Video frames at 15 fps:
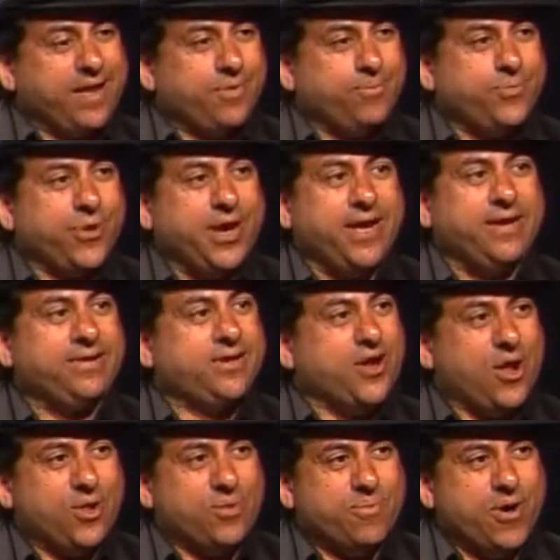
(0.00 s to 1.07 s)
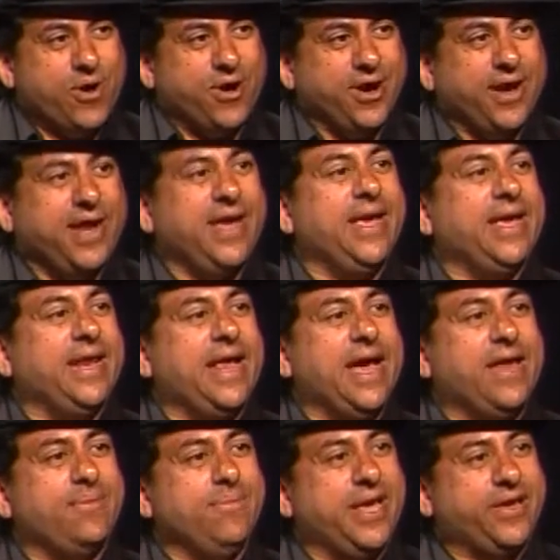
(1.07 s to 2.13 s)
how to bread calamari and
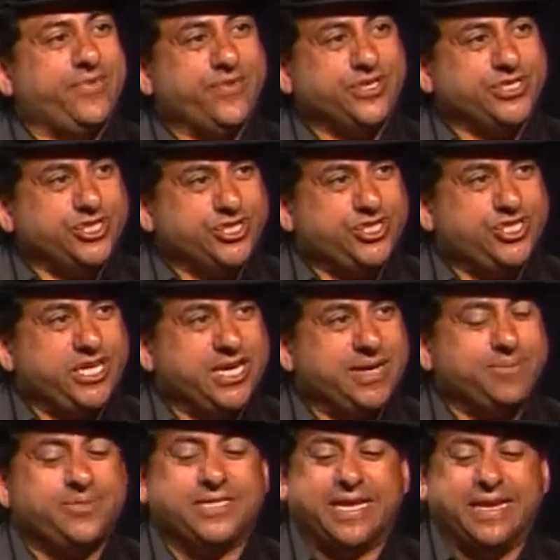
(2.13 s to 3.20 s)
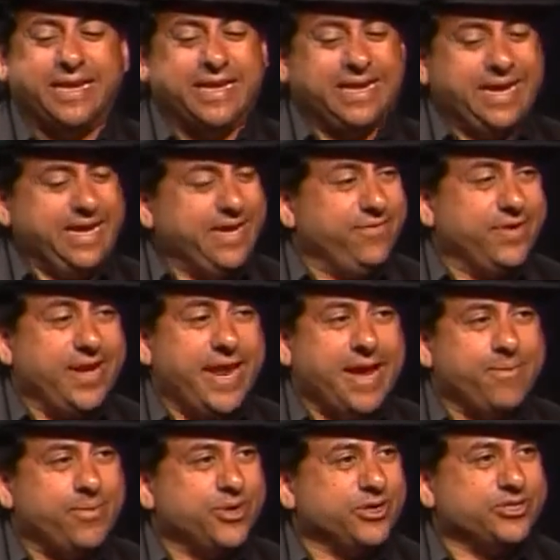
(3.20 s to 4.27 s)
how to make fish and chips and even
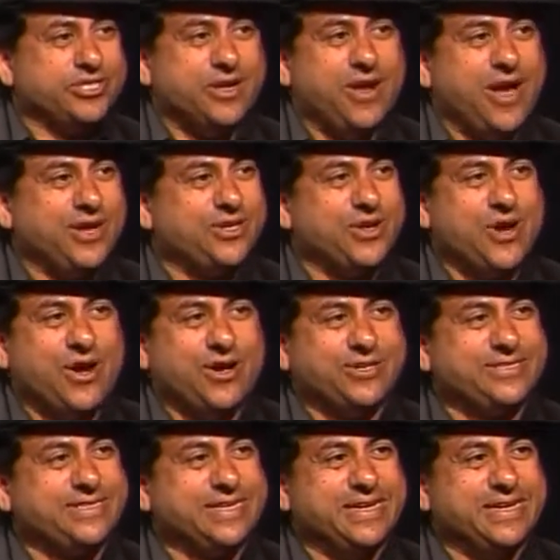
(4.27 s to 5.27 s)
hamburgers and hot dogs.